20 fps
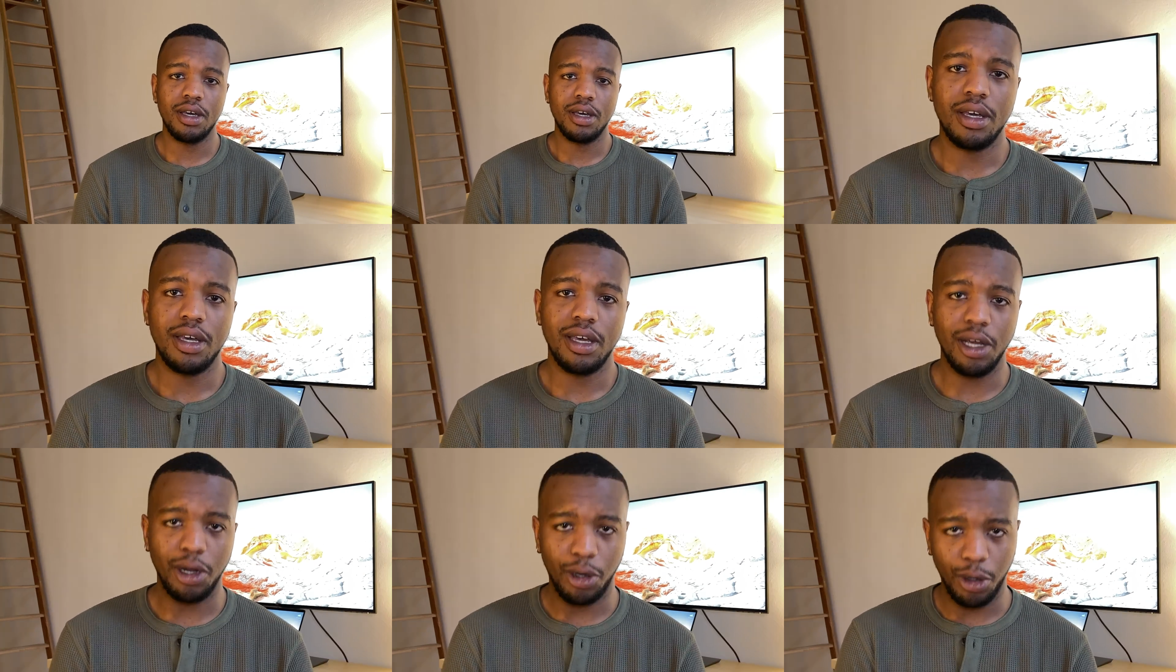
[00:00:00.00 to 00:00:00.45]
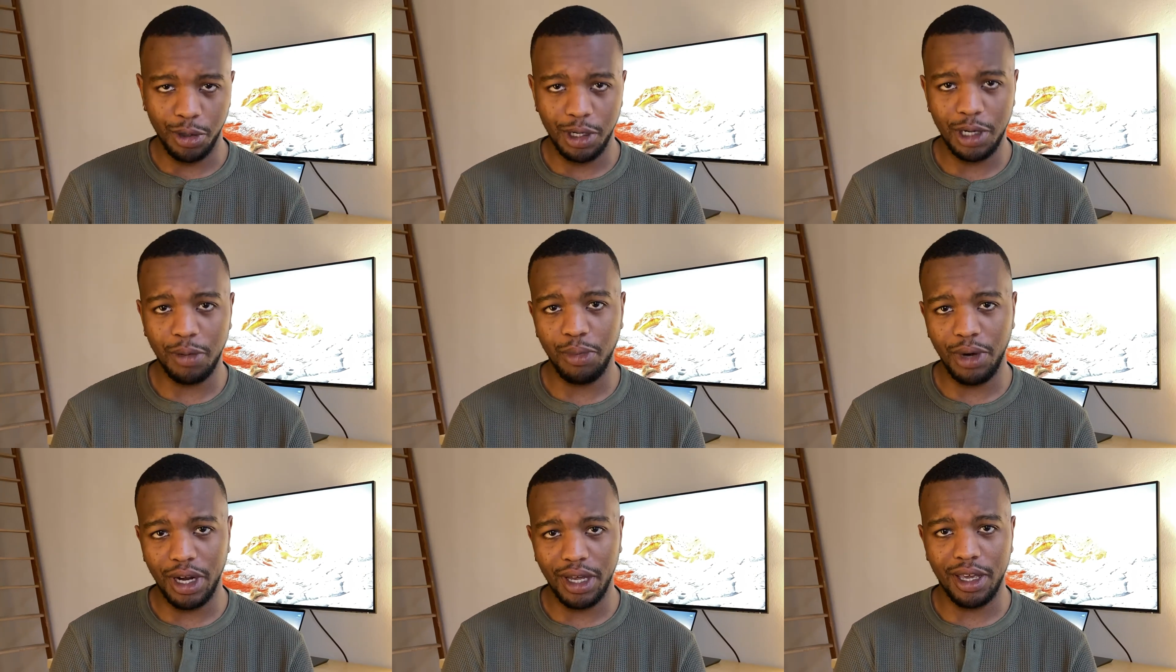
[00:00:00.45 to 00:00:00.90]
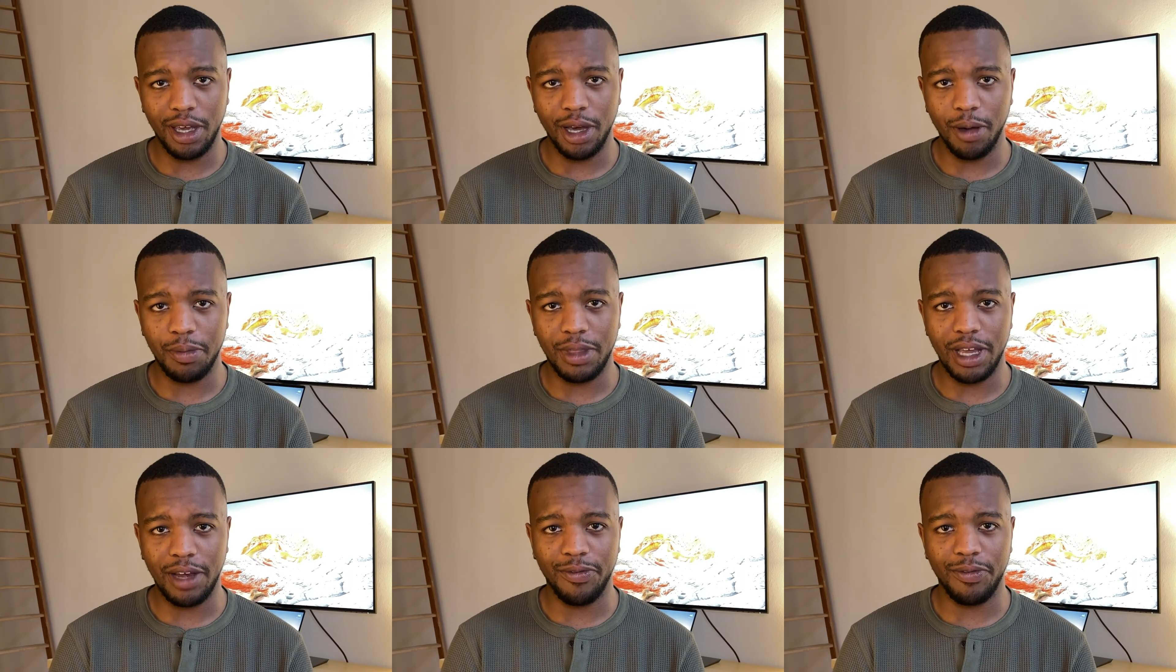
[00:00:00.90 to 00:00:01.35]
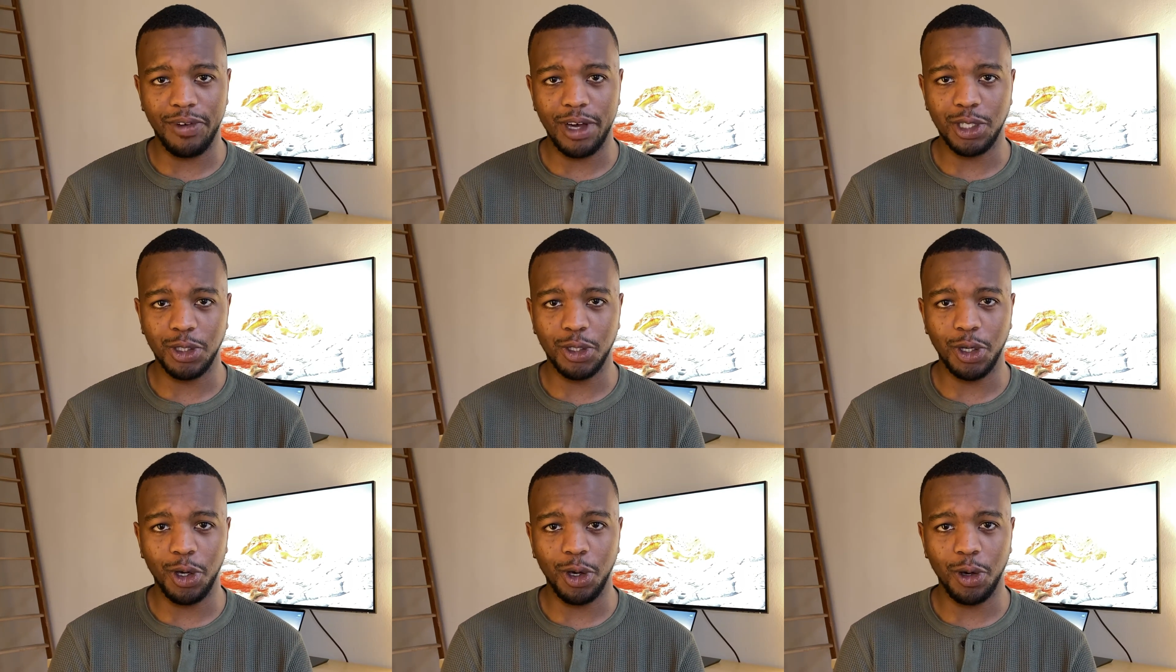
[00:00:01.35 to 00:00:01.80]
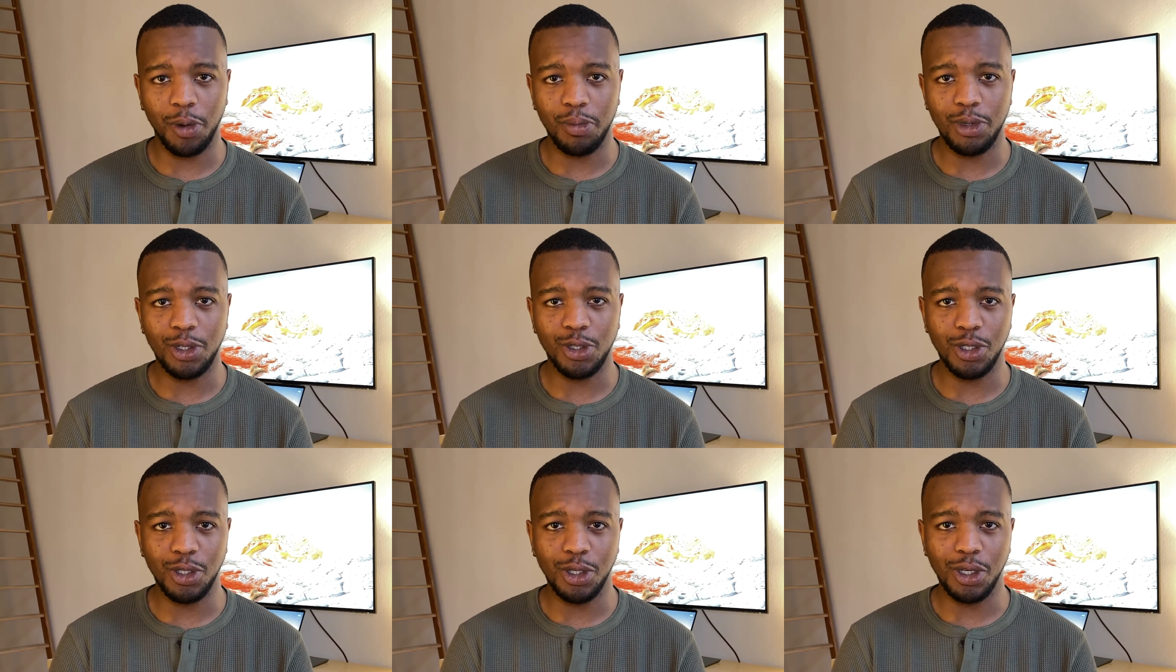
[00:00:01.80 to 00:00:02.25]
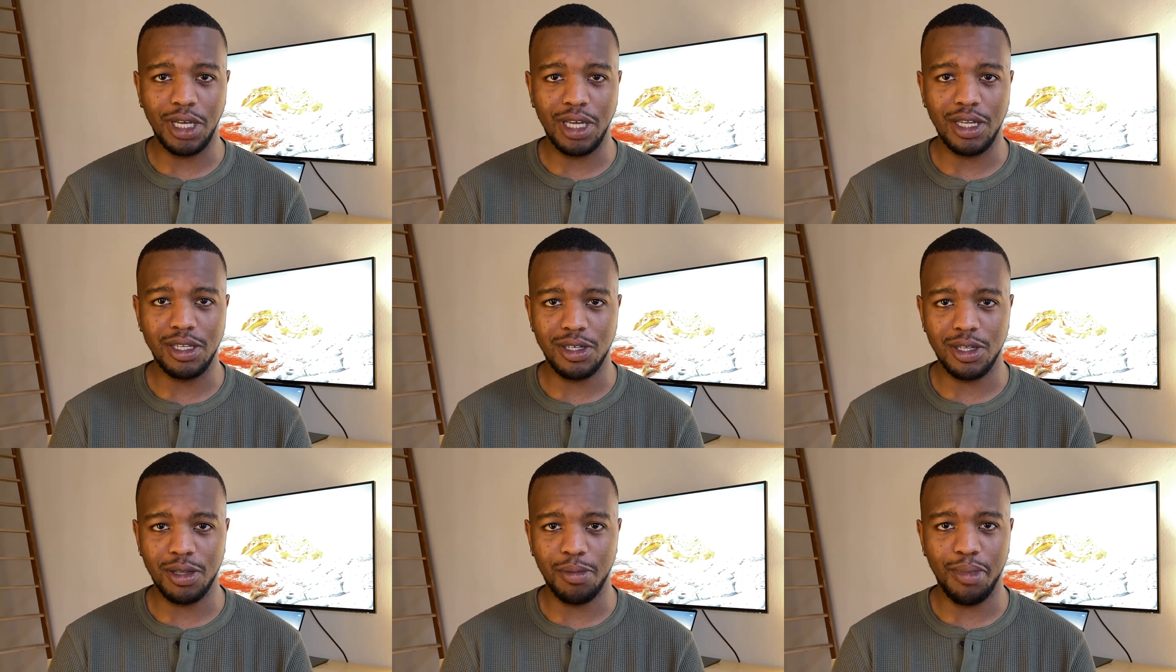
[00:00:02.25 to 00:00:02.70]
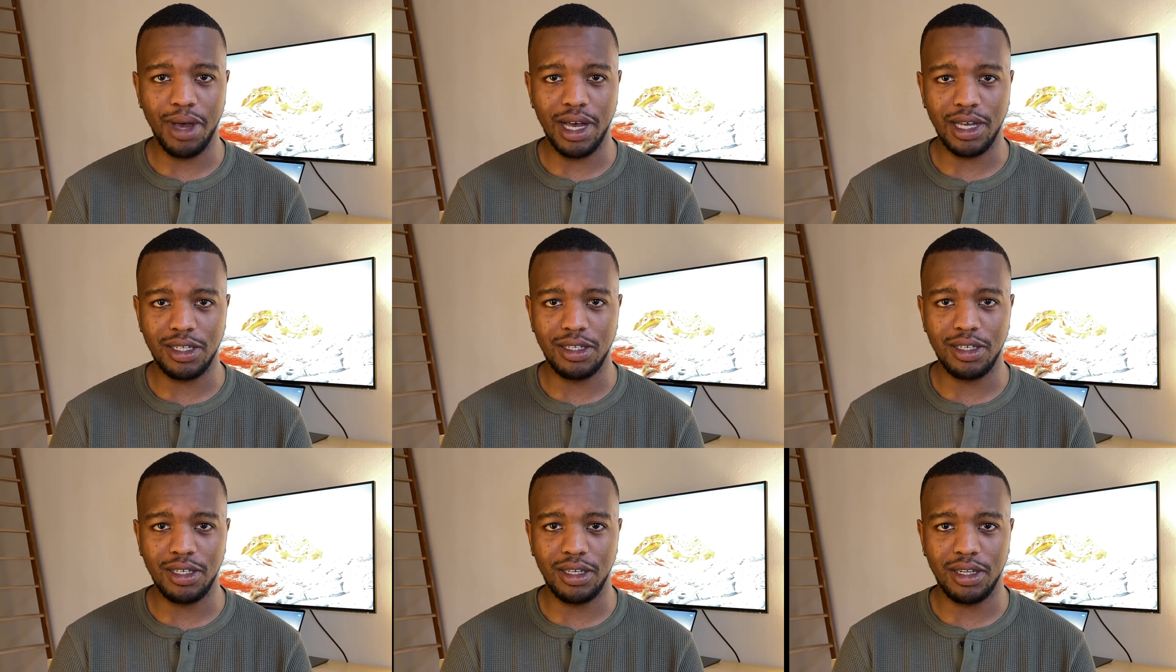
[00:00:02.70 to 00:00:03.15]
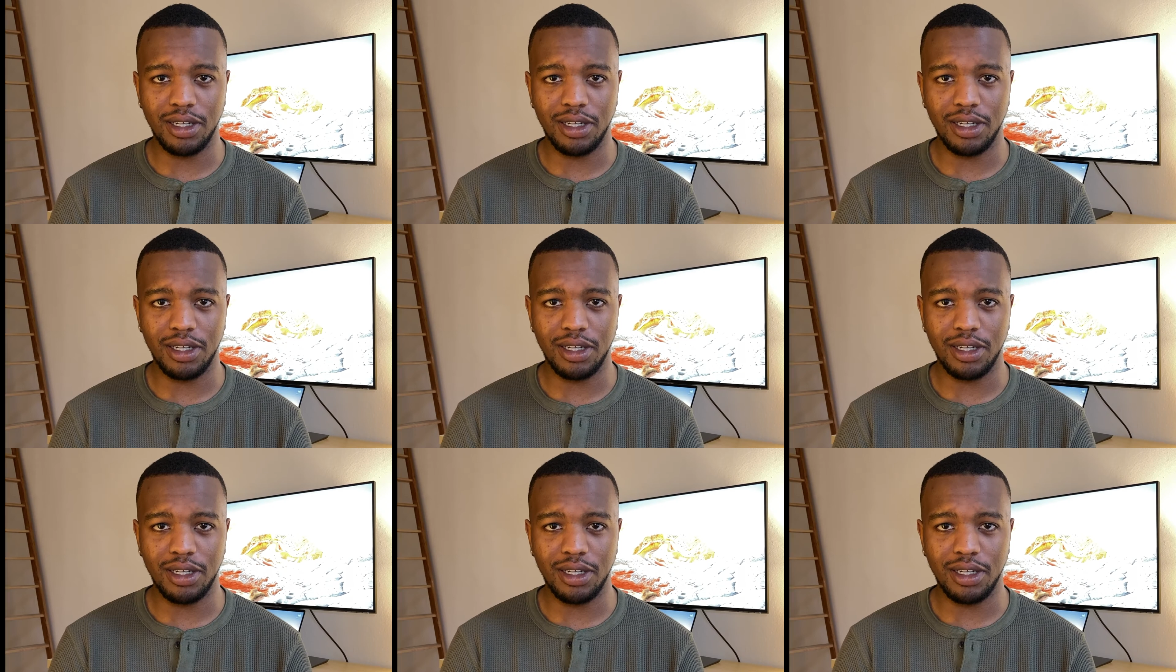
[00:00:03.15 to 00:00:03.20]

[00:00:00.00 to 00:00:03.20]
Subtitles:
including breaking up that fight going on between your kids in the backseat.